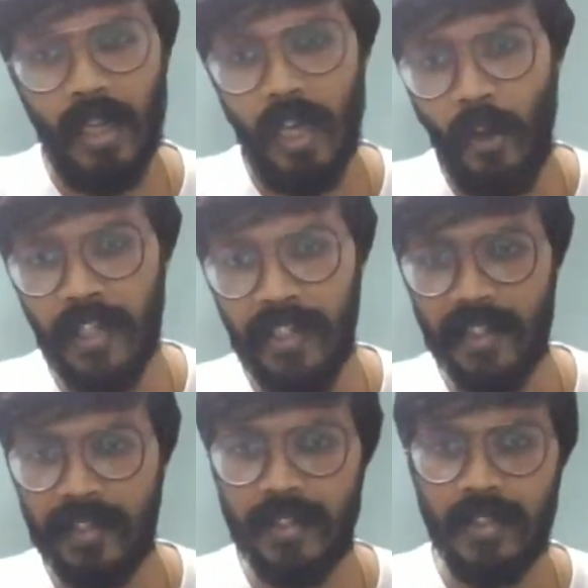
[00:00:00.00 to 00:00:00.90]
All right,
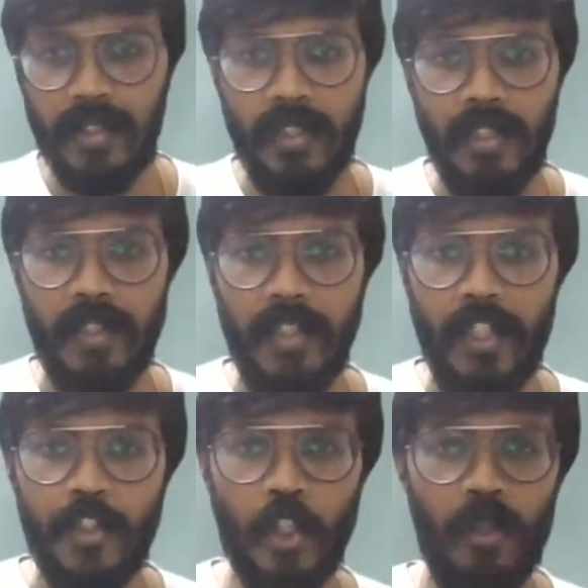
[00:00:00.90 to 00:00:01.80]
guys.
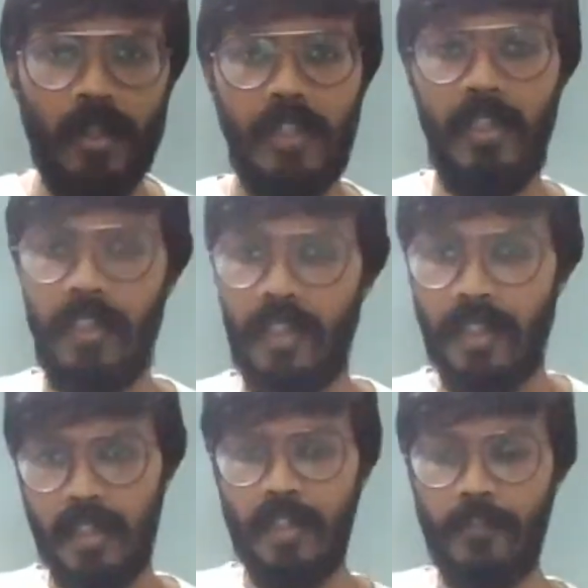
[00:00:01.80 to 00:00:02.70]
So
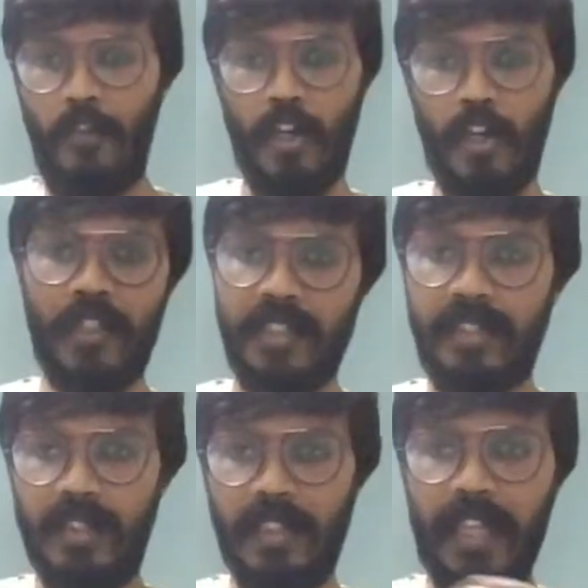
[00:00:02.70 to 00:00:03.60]
follow
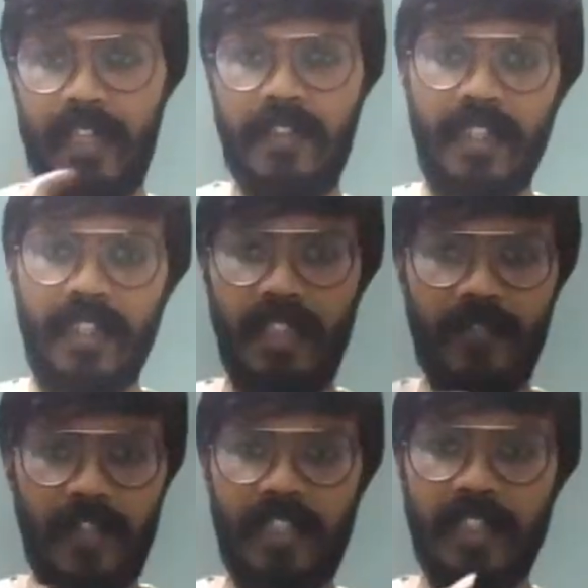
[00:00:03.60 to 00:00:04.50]
this, get ready.
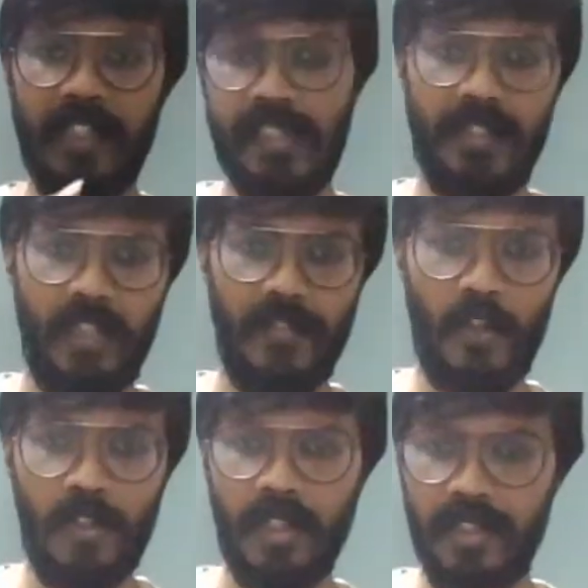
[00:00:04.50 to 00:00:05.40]
If anything else is left
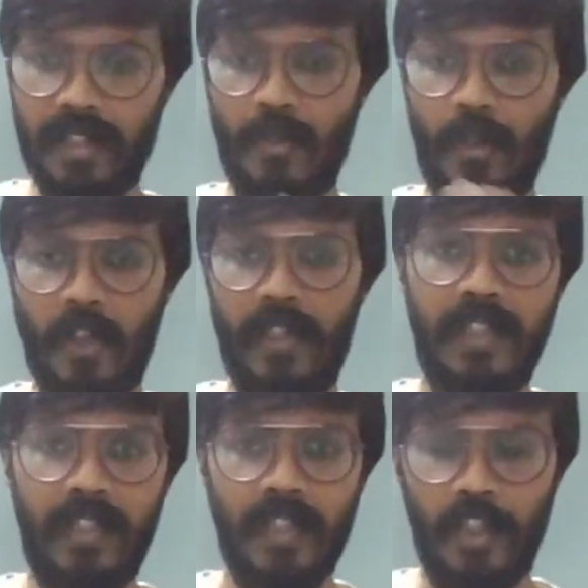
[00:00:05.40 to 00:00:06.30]
out, just work on
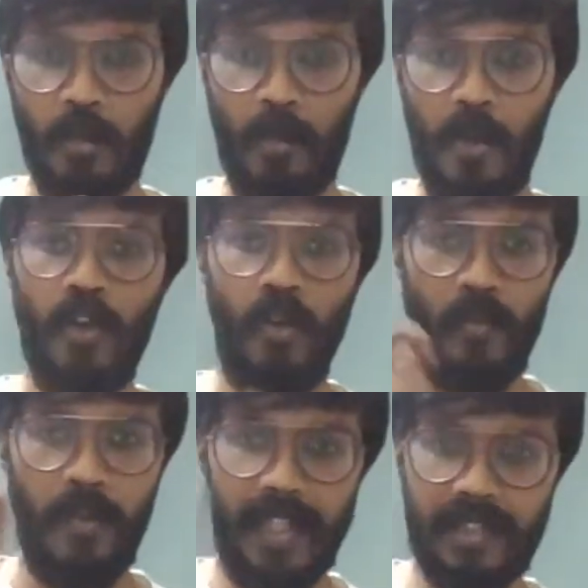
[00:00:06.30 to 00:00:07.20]
it. Tomorrow
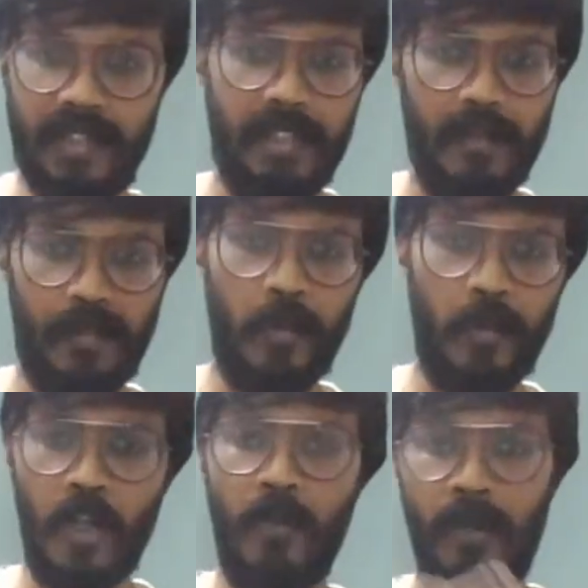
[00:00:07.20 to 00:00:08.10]
we'll discuss.
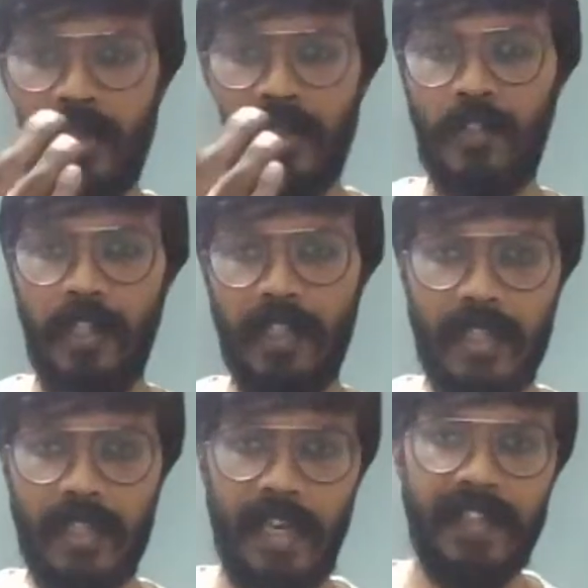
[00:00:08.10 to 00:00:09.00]
Tomorrow, probably, if you
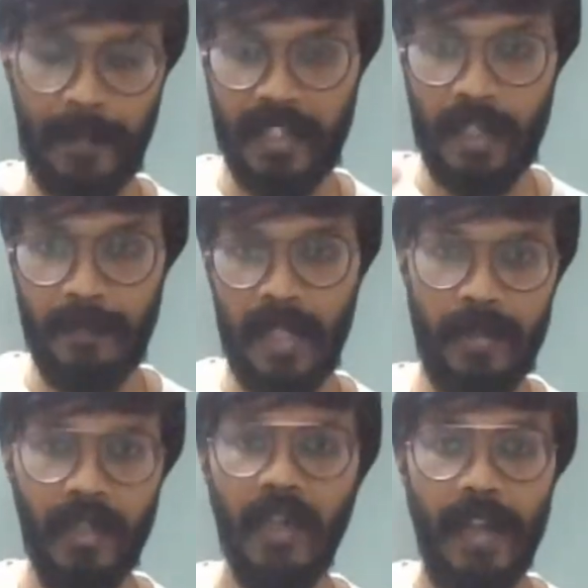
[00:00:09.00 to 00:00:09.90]
need, carry a pen and
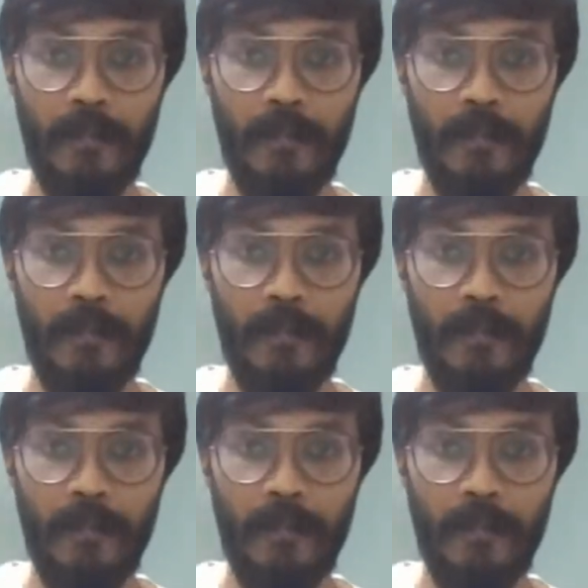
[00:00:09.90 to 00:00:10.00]
paper.